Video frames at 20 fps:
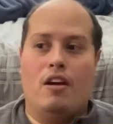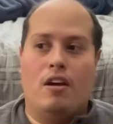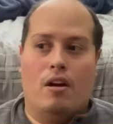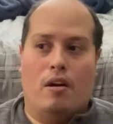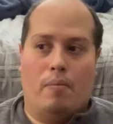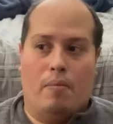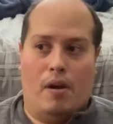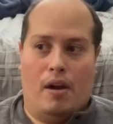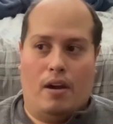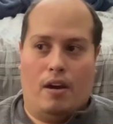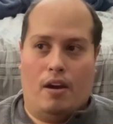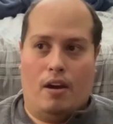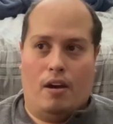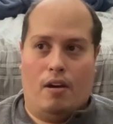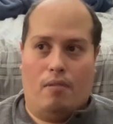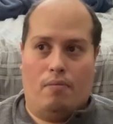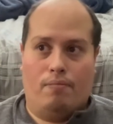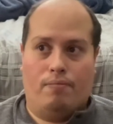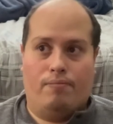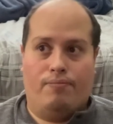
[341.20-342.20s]
But
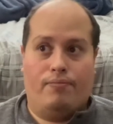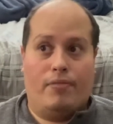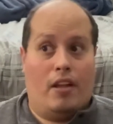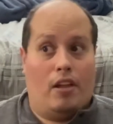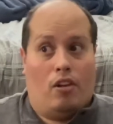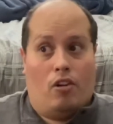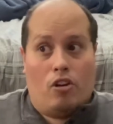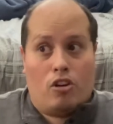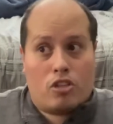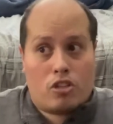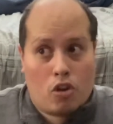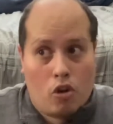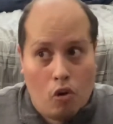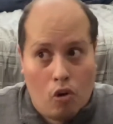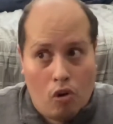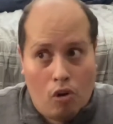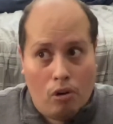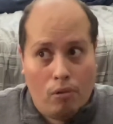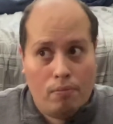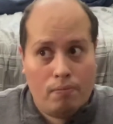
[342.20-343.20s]
um, it looks
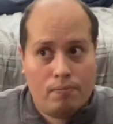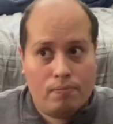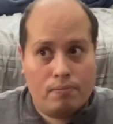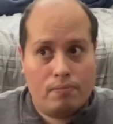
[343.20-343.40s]
cool.